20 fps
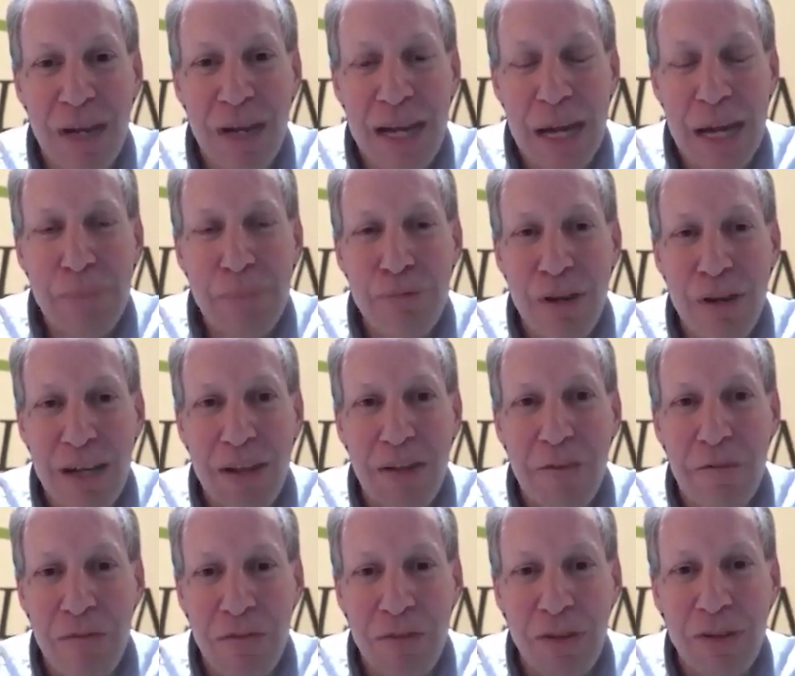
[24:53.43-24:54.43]
by operating
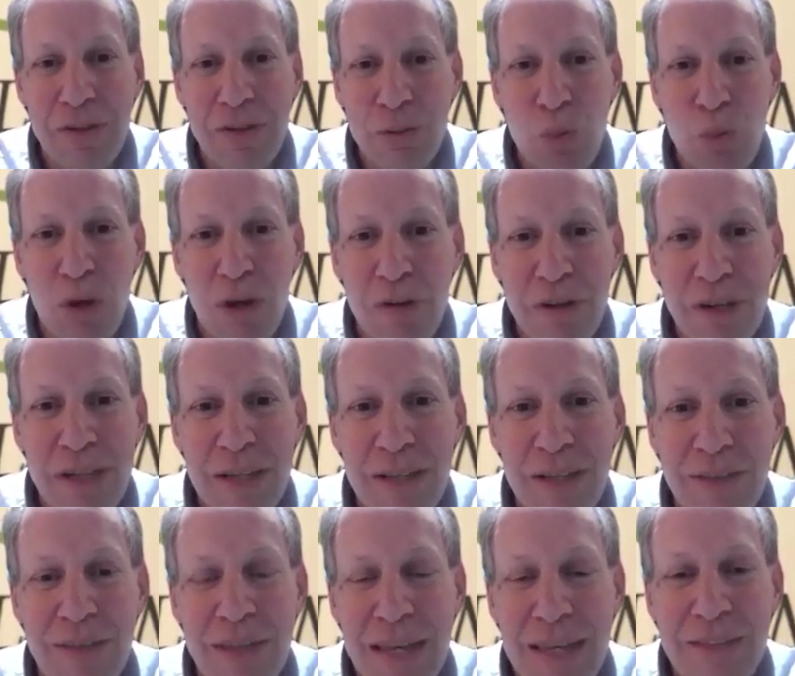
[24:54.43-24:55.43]
in fear and worry
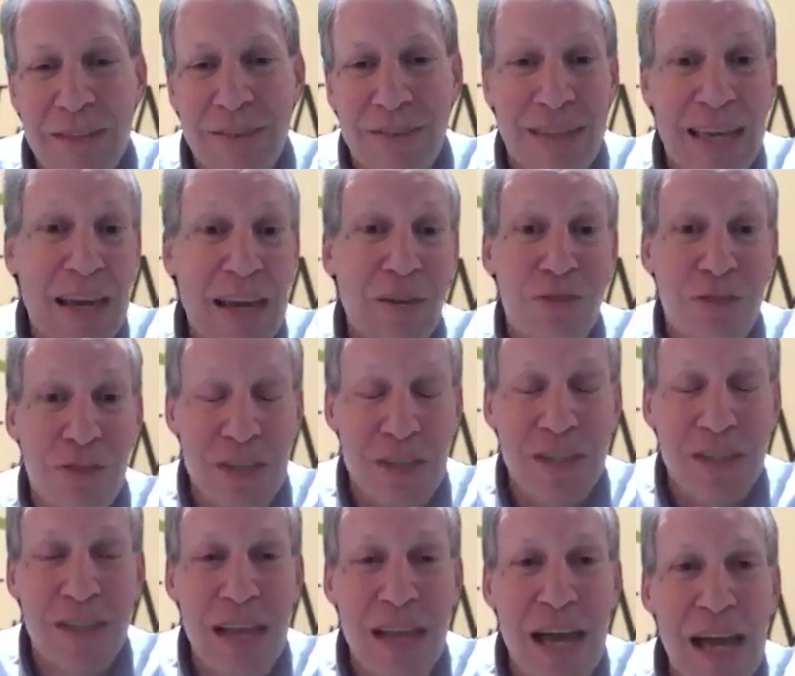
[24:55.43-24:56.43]
and scarcity
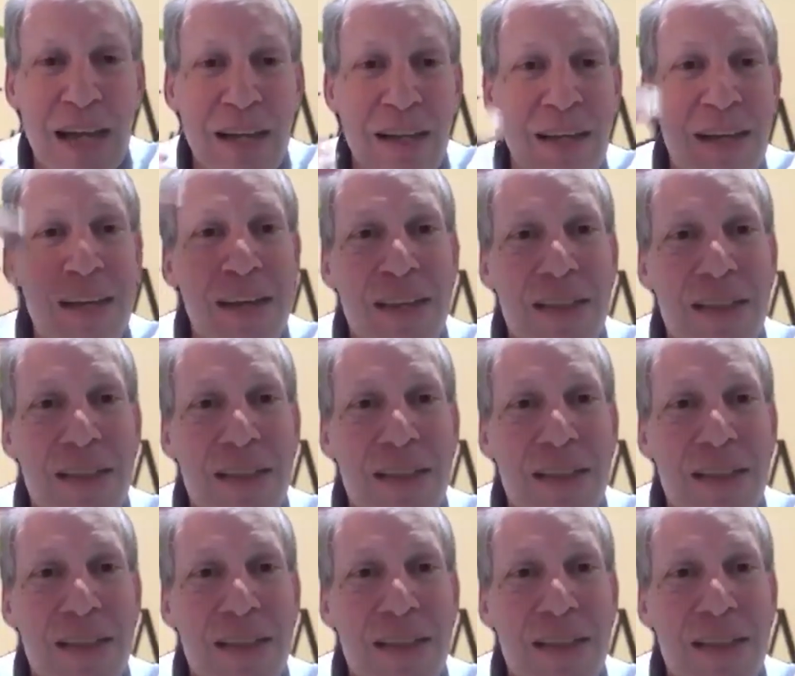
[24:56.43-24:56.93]
and lack,